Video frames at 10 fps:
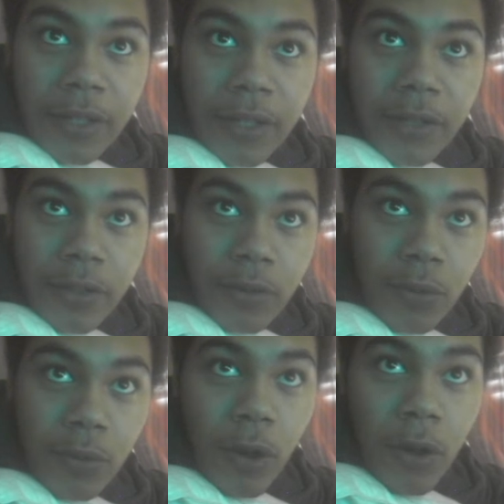to
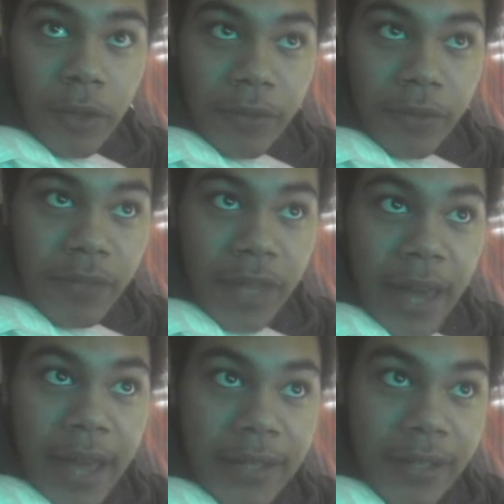do all of
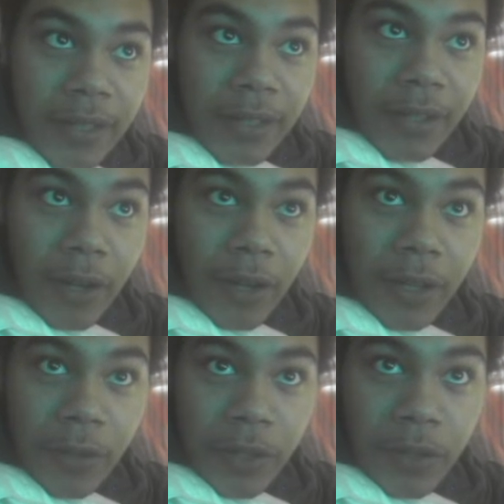that, and uh,
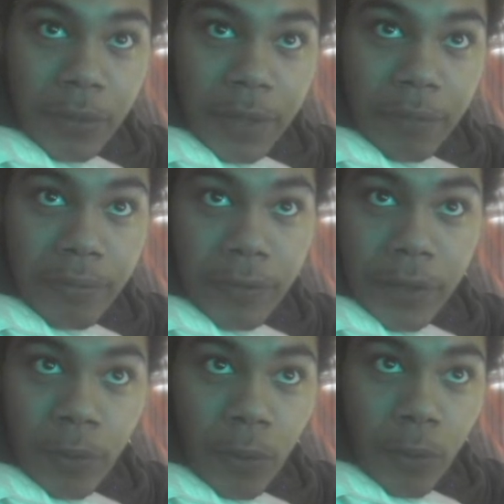it'll either be a
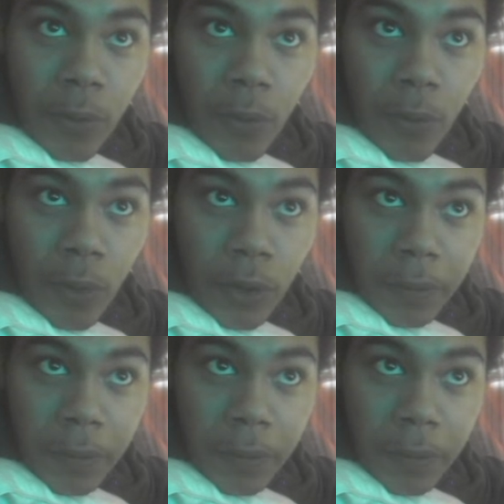prequel or